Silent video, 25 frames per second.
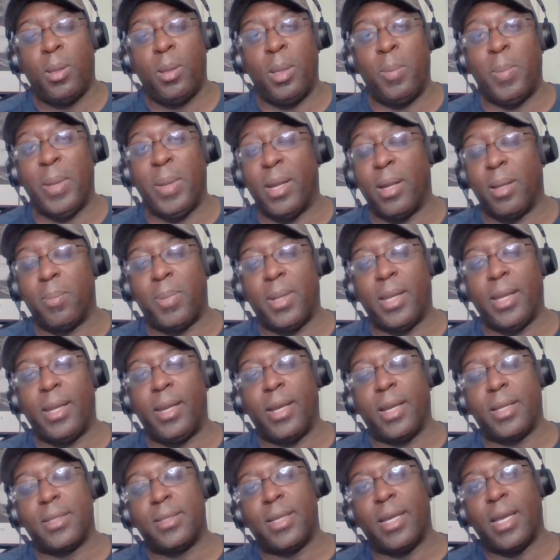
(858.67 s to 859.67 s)
may not play
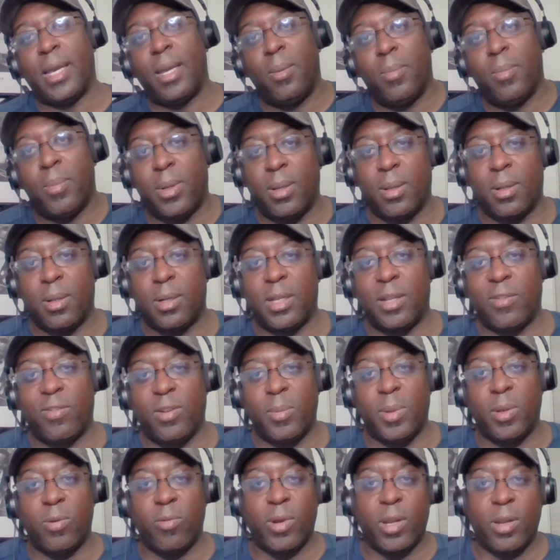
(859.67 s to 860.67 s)
next game, but he'll
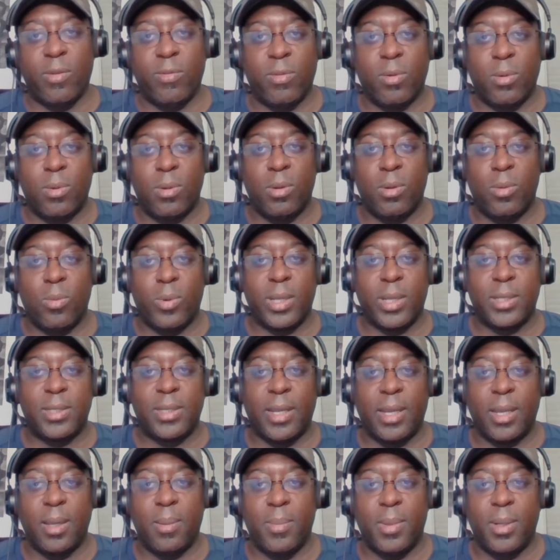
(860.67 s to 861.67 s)
definitely be ready for West
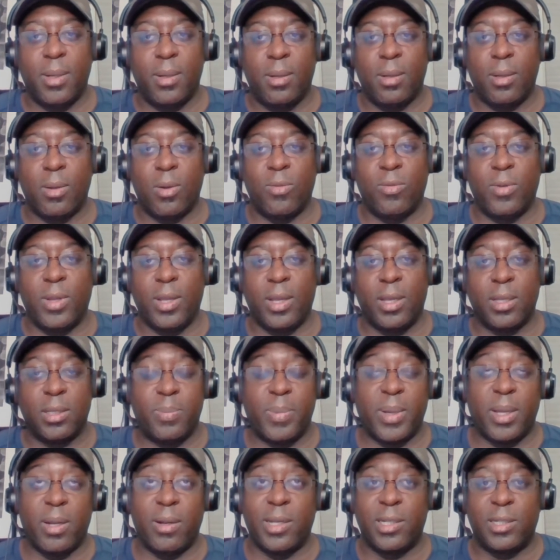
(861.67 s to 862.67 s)
Ham, and hopefully he gets
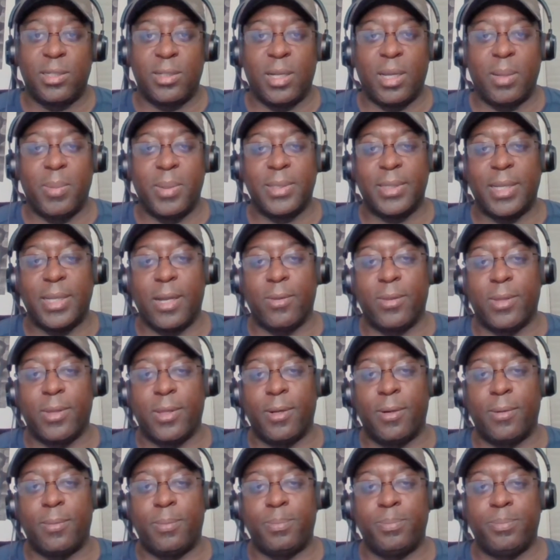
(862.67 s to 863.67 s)
better each time he's out
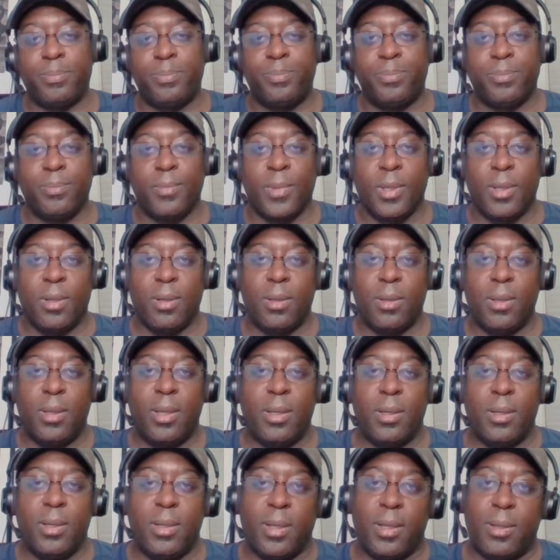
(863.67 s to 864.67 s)
there.
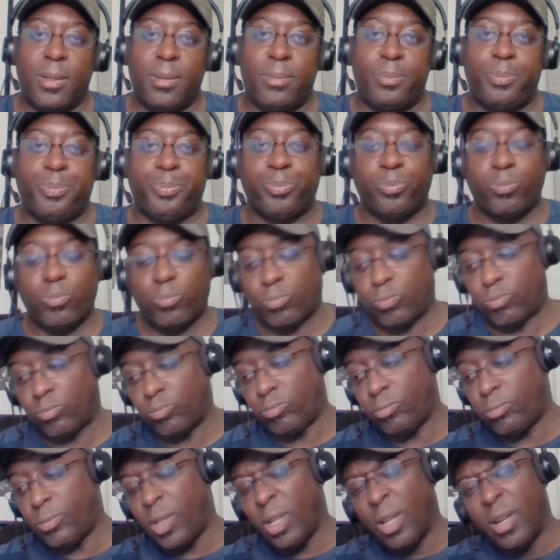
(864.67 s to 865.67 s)
And
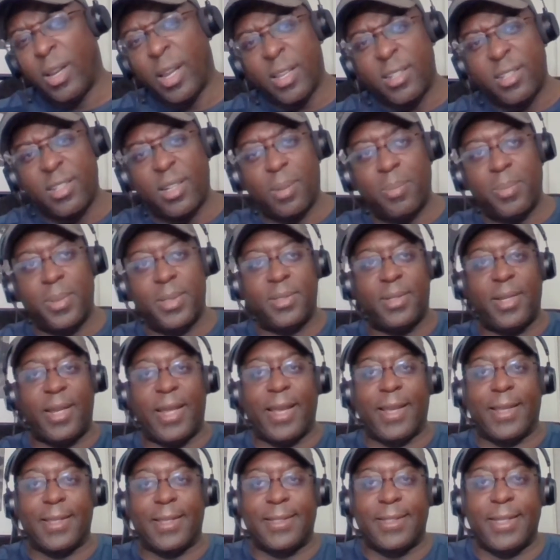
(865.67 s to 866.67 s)
next up is
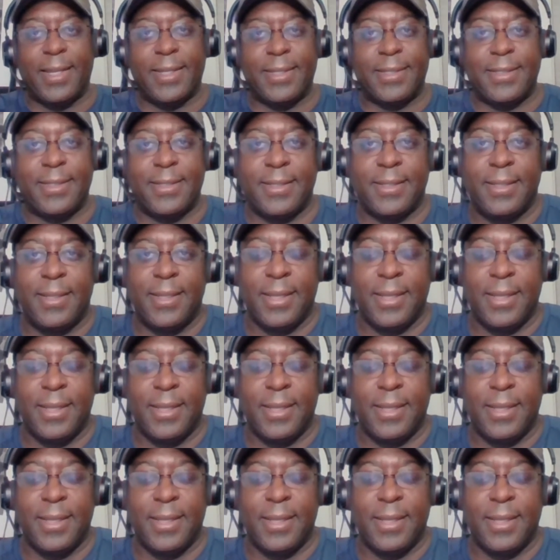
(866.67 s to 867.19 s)
Lacazette.